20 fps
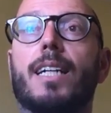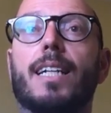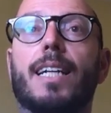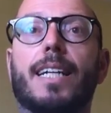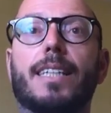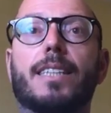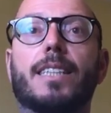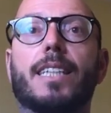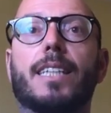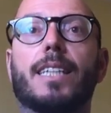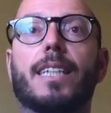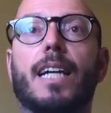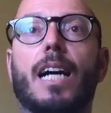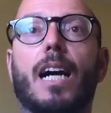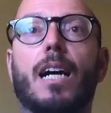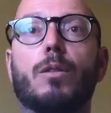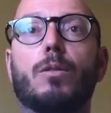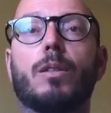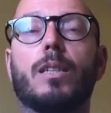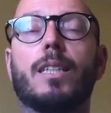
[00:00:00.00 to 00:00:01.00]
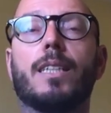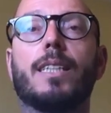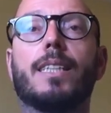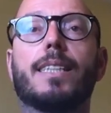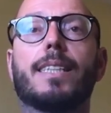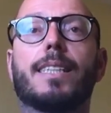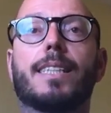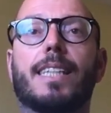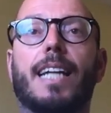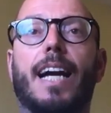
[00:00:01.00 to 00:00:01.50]
letting go,
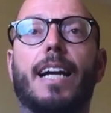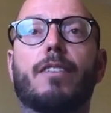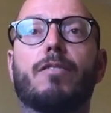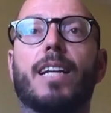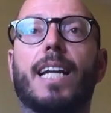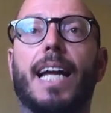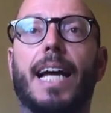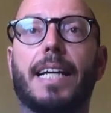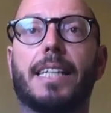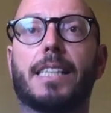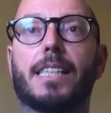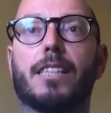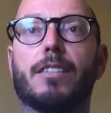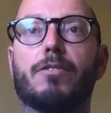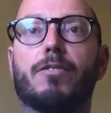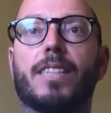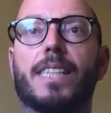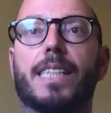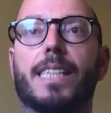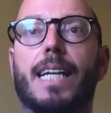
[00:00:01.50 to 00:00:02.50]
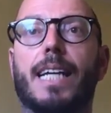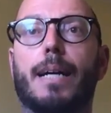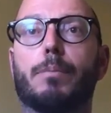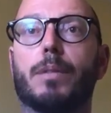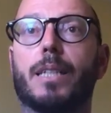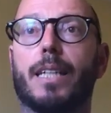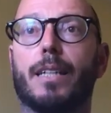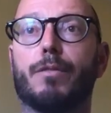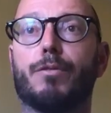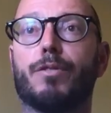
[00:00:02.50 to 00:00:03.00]
staying relaxed and
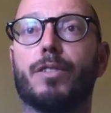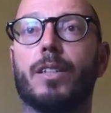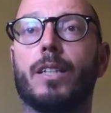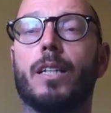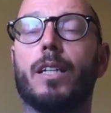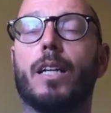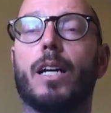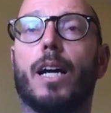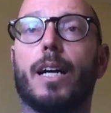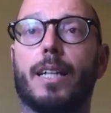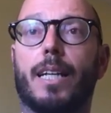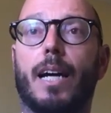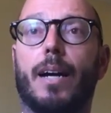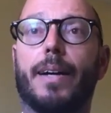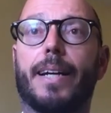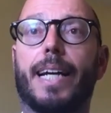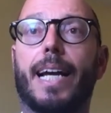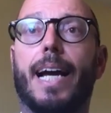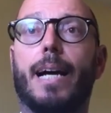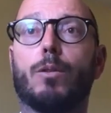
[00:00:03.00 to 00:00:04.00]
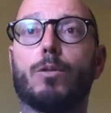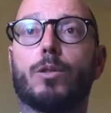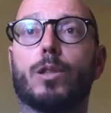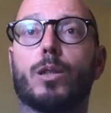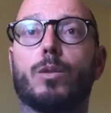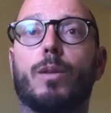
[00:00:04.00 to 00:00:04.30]
receptive, and going out